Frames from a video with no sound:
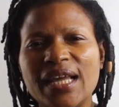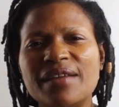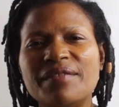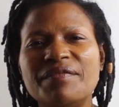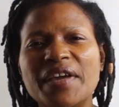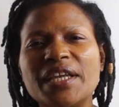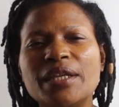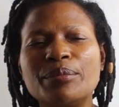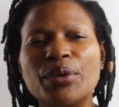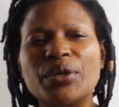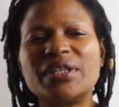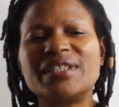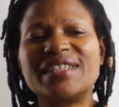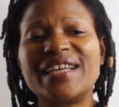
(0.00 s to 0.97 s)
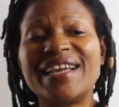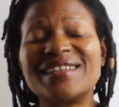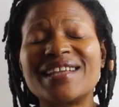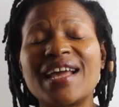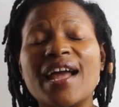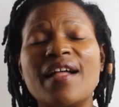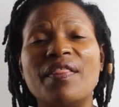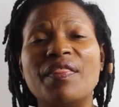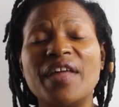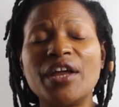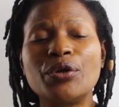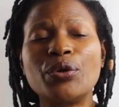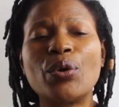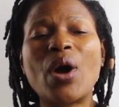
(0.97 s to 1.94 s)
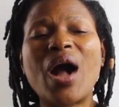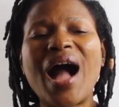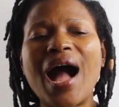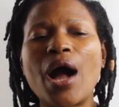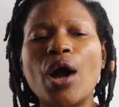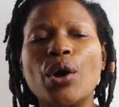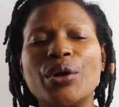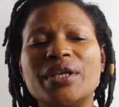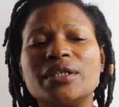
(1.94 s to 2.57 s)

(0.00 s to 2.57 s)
If anybody says they know how